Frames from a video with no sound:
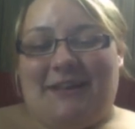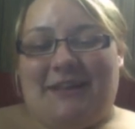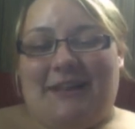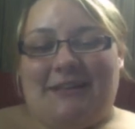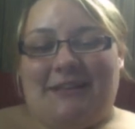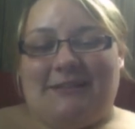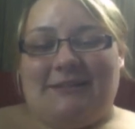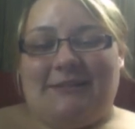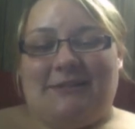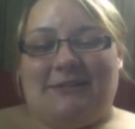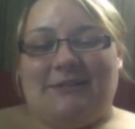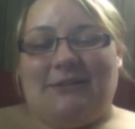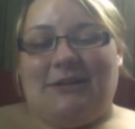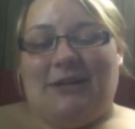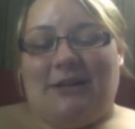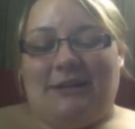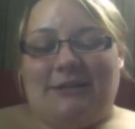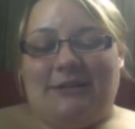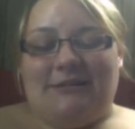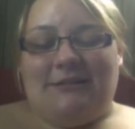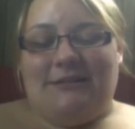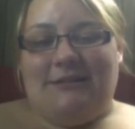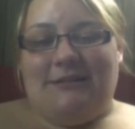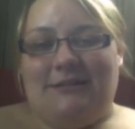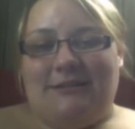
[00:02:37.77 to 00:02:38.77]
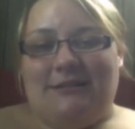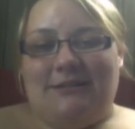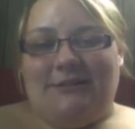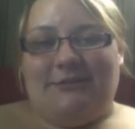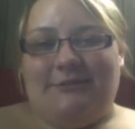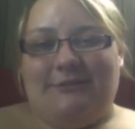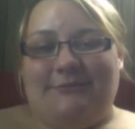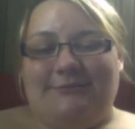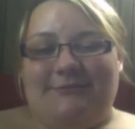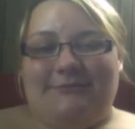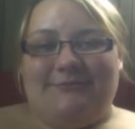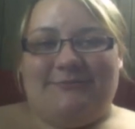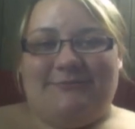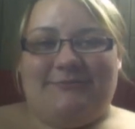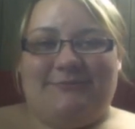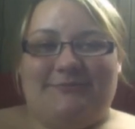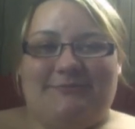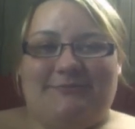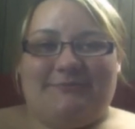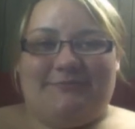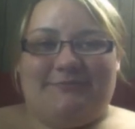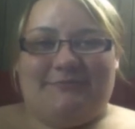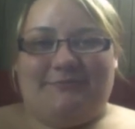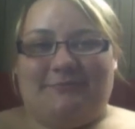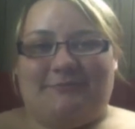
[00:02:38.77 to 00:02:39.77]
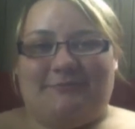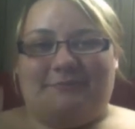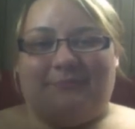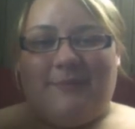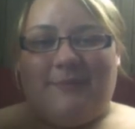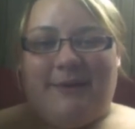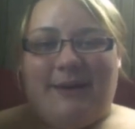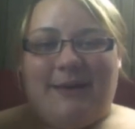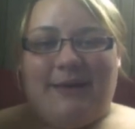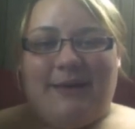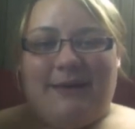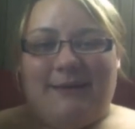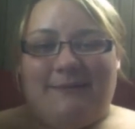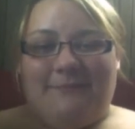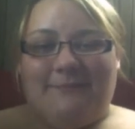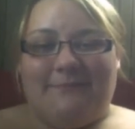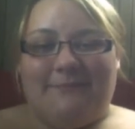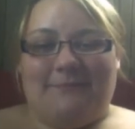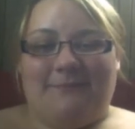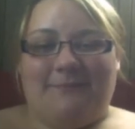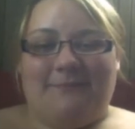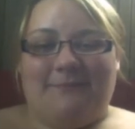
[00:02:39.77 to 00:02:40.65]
I guess I'll talk to you soon. Bye.